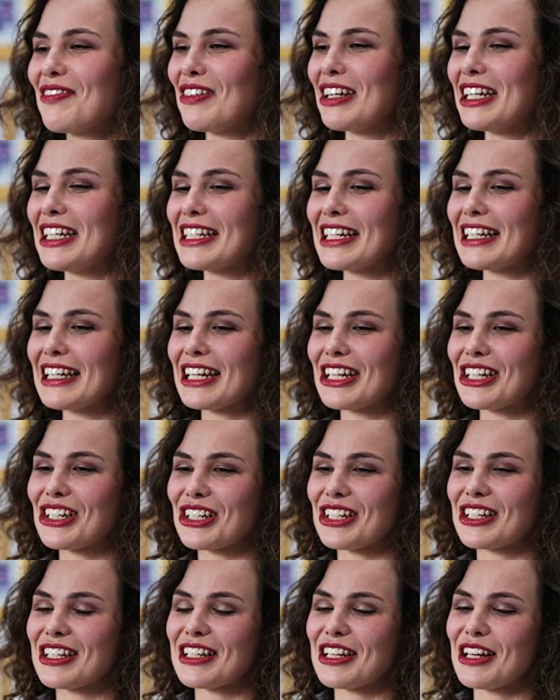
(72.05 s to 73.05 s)
really
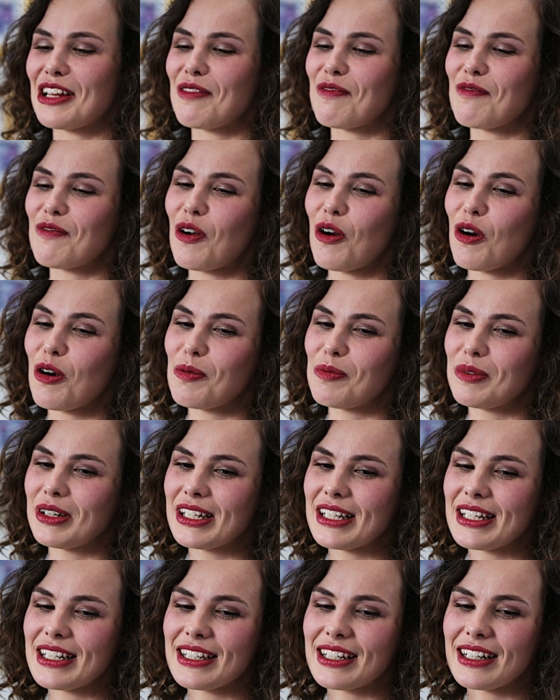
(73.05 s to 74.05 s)
delicious
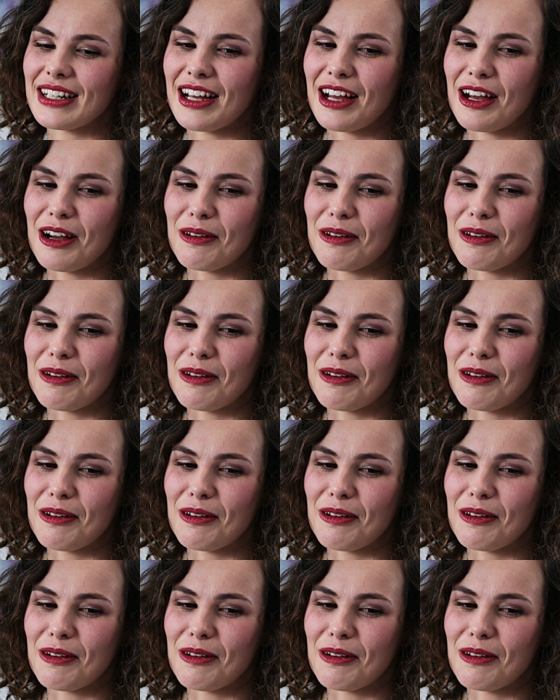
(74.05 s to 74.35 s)
environment.